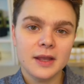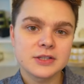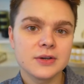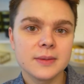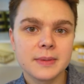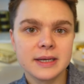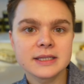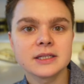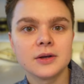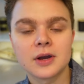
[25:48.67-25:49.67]
so the
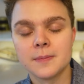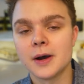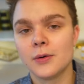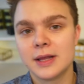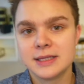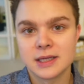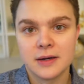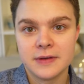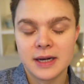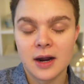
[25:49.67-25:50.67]
medicinal components
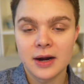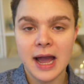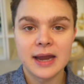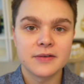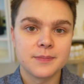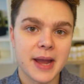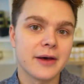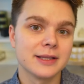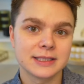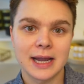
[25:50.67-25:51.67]
of it are kind of
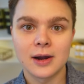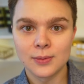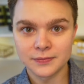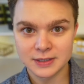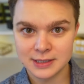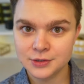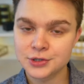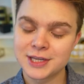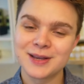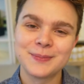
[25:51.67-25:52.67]
balanced out with the
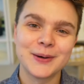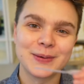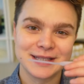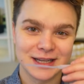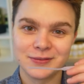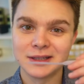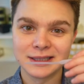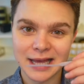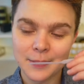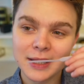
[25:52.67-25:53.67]
citrusy components of the
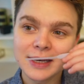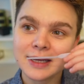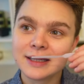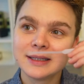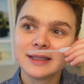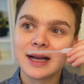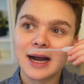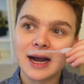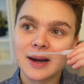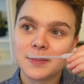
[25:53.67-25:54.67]
lemon.
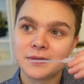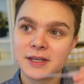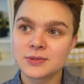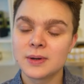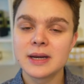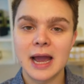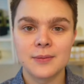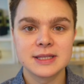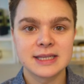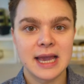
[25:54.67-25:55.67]
Um, but this one I
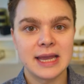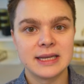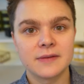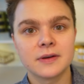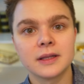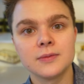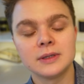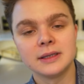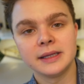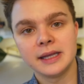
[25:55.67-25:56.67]
would say definitely
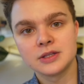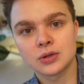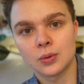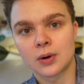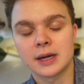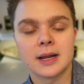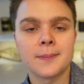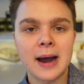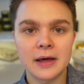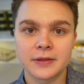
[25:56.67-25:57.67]
would lean toward an
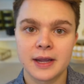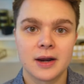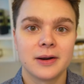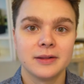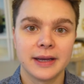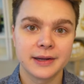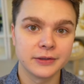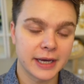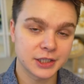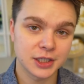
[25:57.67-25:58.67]
apothecary like
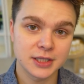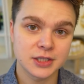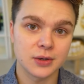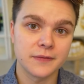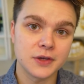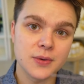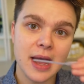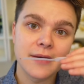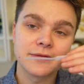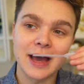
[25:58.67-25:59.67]
collection. So if you
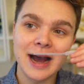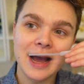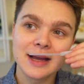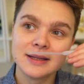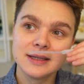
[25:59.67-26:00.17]
have that